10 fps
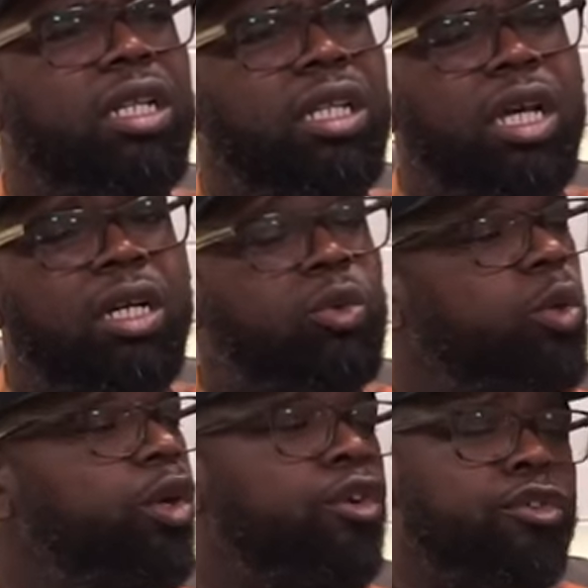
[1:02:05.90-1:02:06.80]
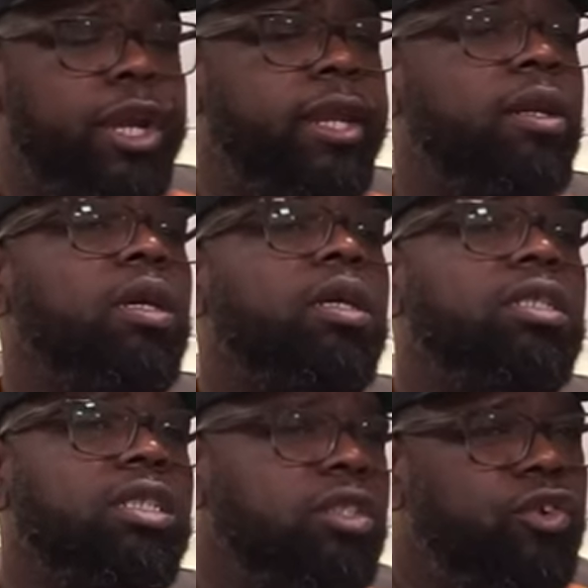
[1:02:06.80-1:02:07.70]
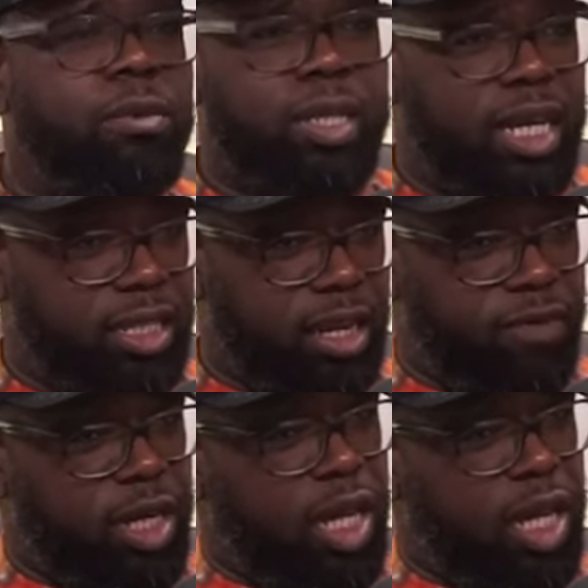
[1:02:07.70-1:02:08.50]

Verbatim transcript: her lungs work great. She screams at us every